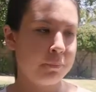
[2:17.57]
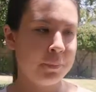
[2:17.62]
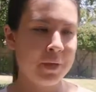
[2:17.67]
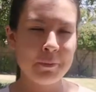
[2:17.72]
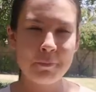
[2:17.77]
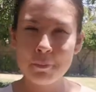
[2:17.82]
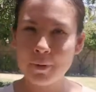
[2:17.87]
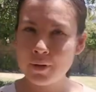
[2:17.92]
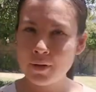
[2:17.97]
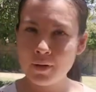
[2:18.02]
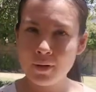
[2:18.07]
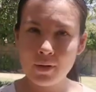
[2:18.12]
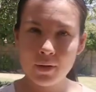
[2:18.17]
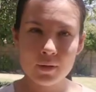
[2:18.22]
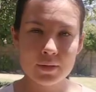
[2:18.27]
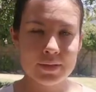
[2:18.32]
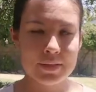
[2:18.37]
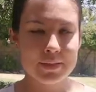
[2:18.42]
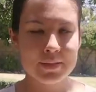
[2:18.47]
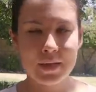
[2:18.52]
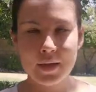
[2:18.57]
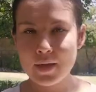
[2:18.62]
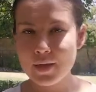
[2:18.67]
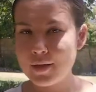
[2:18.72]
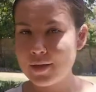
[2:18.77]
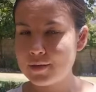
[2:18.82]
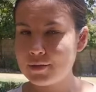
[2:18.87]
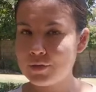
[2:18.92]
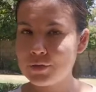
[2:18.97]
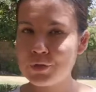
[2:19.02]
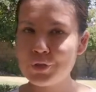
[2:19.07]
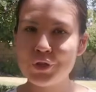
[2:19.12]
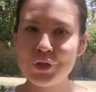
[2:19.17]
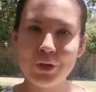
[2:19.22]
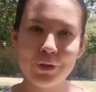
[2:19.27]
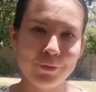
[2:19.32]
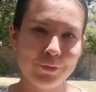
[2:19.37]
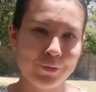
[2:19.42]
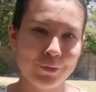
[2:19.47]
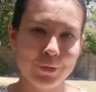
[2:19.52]
people, saints,
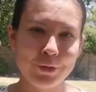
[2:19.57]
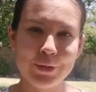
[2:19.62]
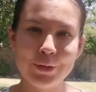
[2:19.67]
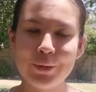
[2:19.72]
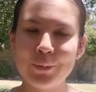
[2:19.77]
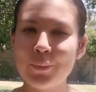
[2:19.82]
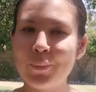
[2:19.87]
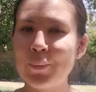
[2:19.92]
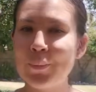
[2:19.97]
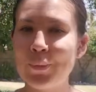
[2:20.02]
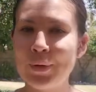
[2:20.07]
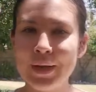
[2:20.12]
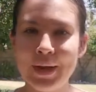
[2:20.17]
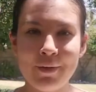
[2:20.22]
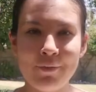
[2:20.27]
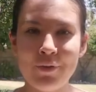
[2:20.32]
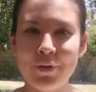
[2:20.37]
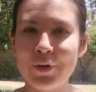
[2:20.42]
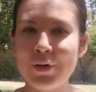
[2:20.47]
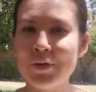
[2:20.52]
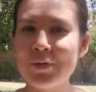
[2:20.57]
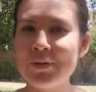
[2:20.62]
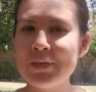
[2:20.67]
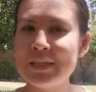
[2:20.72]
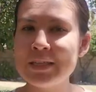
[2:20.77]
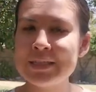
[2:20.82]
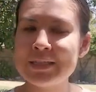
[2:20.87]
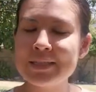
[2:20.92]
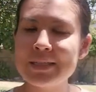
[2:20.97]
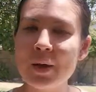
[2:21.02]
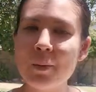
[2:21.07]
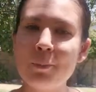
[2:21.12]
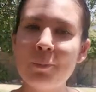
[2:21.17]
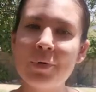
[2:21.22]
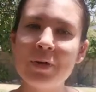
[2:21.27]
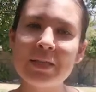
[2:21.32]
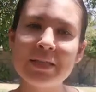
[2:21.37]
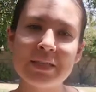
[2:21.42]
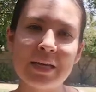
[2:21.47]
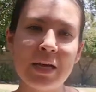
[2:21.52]
children, whatever. This
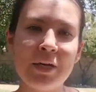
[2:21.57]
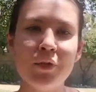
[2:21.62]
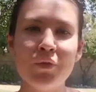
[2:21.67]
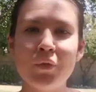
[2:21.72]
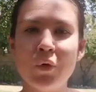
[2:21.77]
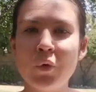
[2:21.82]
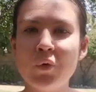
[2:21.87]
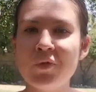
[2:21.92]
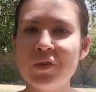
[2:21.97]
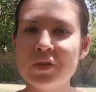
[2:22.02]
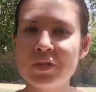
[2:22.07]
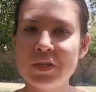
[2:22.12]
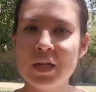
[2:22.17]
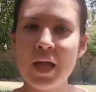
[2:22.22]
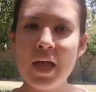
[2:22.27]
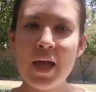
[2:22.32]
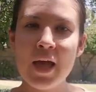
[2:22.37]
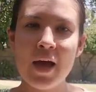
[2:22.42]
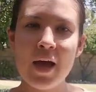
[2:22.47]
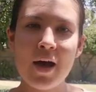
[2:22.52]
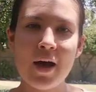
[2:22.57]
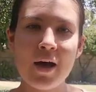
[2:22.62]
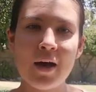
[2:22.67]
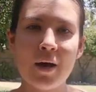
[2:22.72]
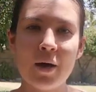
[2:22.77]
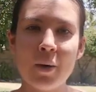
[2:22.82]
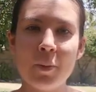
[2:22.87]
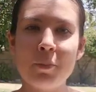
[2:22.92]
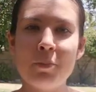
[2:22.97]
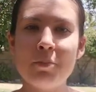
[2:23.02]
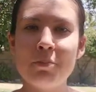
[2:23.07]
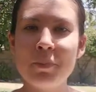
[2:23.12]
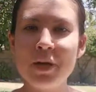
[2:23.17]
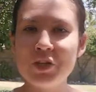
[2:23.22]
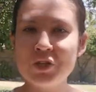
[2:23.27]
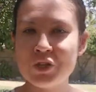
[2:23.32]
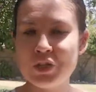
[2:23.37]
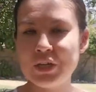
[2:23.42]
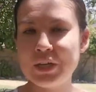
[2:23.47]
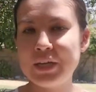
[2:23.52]
number is kind of always uh,
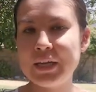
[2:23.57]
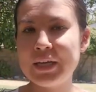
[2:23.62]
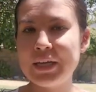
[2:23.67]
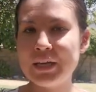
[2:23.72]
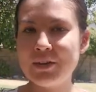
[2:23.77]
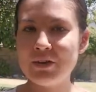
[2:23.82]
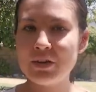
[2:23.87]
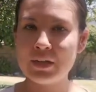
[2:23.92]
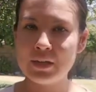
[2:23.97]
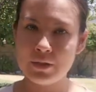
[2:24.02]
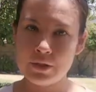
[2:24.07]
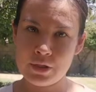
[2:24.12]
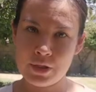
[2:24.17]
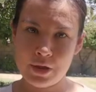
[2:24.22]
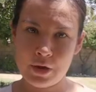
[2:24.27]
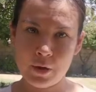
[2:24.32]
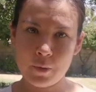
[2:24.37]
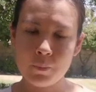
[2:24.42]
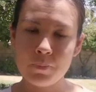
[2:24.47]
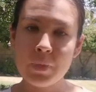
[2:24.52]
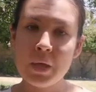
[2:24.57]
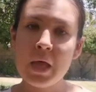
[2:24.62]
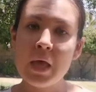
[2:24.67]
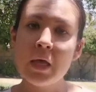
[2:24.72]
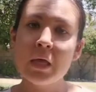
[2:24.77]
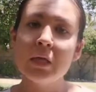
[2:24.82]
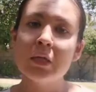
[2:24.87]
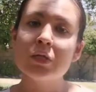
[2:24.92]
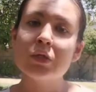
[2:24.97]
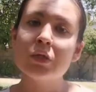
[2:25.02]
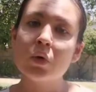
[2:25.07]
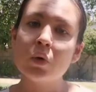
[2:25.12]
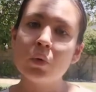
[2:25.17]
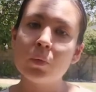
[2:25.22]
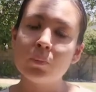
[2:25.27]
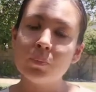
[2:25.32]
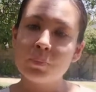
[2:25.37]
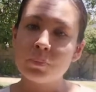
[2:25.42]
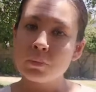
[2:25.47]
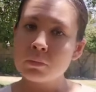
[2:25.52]
mentioning here and there.
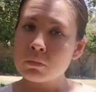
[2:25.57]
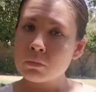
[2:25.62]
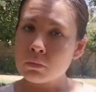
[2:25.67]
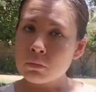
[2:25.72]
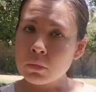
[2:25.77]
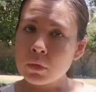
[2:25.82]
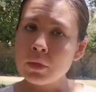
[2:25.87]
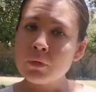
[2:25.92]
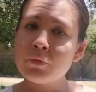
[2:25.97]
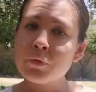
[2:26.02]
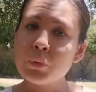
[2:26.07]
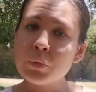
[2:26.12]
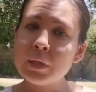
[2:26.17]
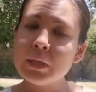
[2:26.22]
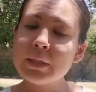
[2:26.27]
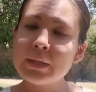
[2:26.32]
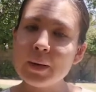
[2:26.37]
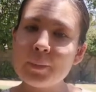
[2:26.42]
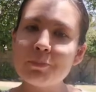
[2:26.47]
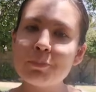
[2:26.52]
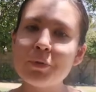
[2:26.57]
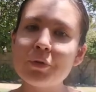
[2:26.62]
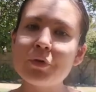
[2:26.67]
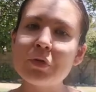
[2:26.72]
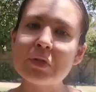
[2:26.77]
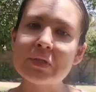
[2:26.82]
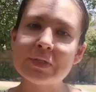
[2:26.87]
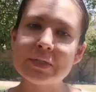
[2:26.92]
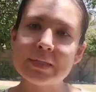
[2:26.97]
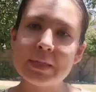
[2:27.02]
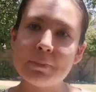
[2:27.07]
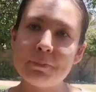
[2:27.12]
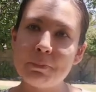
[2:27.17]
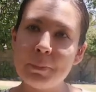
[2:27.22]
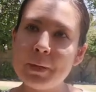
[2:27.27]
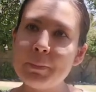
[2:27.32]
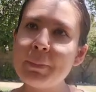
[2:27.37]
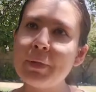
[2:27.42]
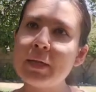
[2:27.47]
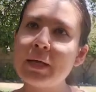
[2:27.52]
So through the numbers, the
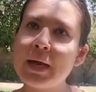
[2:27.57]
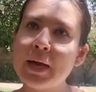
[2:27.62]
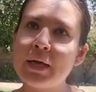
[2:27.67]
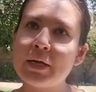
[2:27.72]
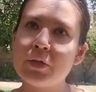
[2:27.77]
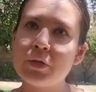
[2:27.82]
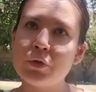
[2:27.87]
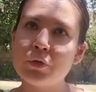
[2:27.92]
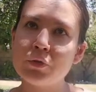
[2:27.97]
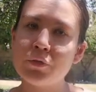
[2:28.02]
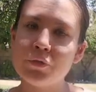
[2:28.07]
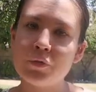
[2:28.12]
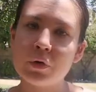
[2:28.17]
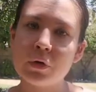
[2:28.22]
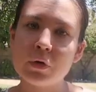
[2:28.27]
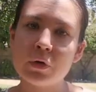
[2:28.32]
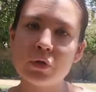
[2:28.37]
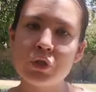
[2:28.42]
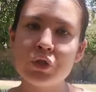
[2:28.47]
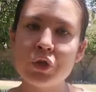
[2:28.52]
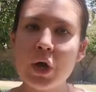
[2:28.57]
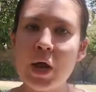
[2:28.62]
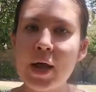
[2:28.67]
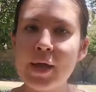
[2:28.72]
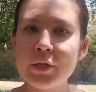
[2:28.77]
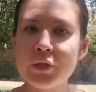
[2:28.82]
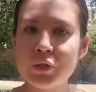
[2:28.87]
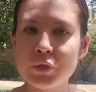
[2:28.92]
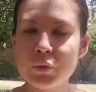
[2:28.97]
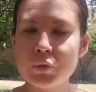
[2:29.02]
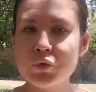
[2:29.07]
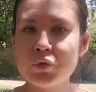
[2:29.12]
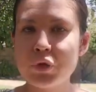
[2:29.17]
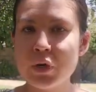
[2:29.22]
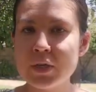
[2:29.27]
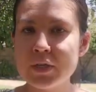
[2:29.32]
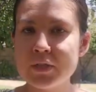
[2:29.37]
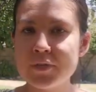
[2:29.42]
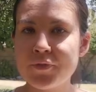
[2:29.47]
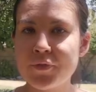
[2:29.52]
people kind of uh, try to
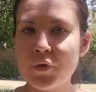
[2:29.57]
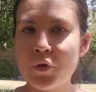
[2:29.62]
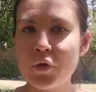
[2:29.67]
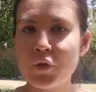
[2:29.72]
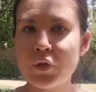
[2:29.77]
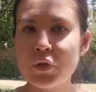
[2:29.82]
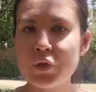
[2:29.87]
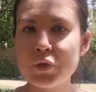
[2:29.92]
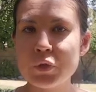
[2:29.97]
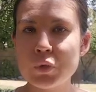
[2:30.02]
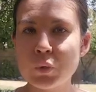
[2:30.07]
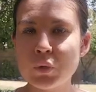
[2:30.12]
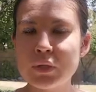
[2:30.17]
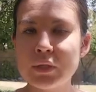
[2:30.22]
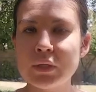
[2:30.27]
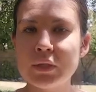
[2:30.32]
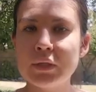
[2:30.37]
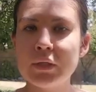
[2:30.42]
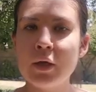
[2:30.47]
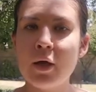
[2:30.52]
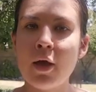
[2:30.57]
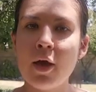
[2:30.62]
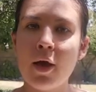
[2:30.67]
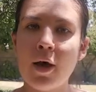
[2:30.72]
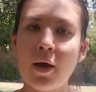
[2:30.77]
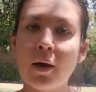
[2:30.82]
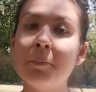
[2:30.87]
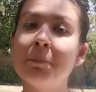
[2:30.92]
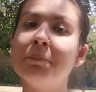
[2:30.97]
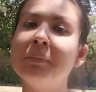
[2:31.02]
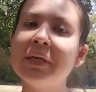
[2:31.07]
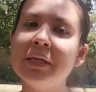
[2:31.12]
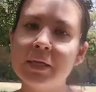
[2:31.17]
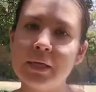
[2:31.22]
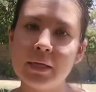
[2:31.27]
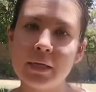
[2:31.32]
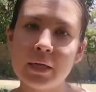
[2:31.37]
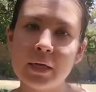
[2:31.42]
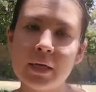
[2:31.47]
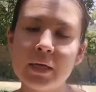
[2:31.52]
transfer the certain uh,
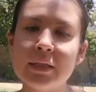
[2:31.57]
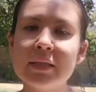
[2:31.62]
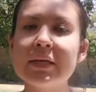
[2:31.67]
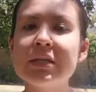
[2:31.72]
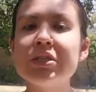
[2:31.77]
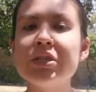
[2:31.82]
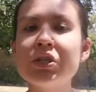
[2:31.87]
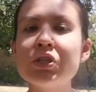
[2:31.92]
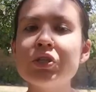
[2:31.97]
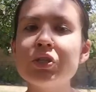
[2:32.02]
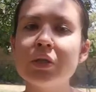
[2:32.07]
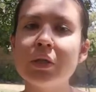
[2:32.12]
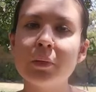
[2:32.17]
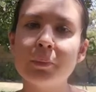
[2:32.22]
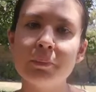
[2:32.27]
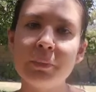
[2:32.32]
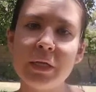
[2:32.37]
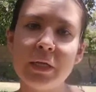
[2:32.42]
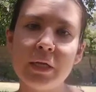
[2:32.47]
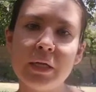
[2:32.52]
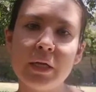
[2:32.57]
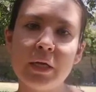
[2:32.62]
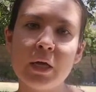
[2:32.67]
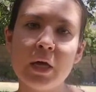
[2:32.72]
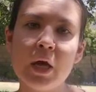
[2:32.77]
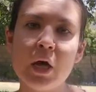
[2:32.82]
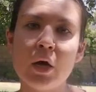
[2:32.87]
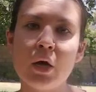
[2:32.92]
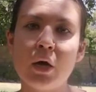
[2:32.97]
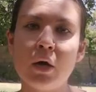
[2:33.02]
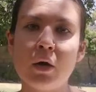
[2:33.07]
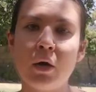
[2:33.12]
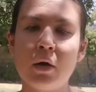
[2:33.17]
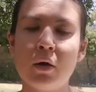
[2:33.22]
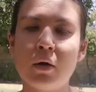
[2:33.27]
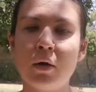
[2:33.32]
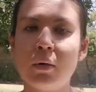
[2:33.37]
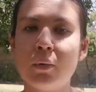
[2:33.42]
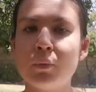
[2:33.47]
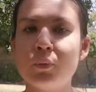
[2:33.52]
meaning, the additional meaning
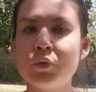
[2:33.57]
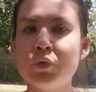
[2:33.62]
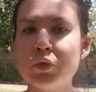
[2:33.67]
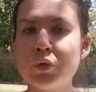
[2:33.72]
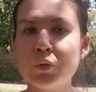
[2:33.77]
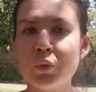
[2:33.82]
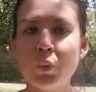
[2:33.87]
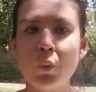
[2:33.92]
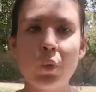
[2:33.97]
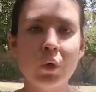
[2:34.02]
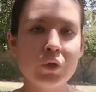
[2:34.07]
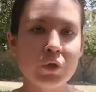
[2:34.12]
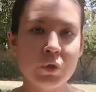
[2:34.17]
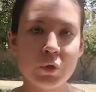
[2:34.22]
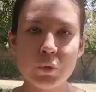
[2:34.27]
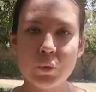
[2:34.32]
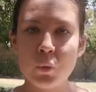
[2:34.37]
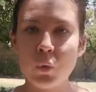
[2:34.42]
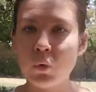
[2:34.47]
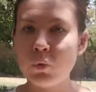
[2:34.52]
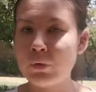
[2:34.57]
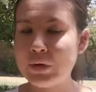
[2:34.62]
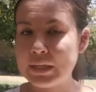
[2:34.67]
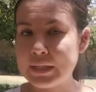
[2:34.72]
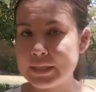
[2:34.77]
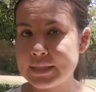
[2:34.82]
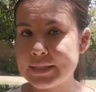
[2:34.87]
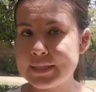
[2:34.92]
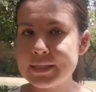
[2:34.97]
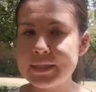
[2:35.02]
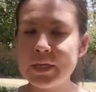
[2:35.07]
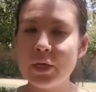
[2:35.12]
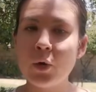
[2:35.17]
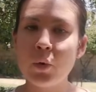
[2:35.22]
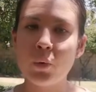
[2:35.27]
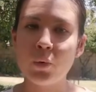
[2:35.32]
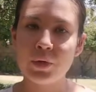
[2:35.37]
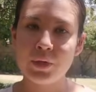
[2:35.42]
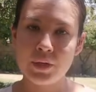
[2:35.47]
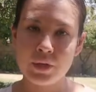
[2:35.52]
uh, to what you already see
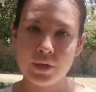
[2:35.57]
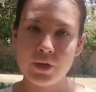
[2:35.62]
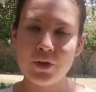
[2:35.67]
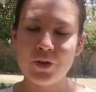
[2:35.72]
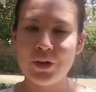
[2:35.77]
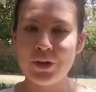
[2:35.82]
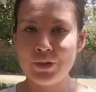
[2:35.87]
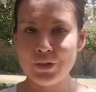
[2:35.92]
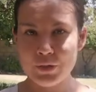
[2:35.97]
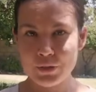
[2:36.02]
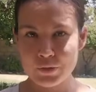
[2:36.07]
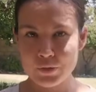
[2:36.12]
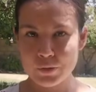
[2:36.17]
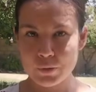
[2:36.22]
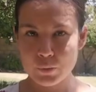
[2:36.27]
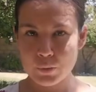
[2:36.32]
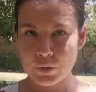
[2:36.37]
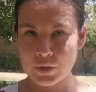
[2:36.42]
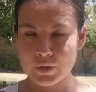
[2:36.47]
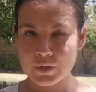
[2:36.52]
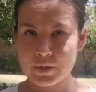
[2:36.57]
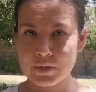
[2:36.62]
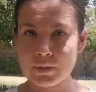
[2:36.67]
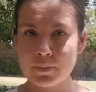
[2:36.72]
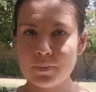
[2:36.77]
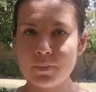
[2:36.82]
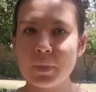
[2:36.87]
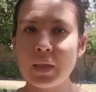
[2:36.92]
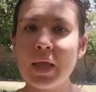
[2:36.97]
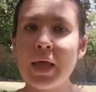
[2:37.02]
or hear in the stories.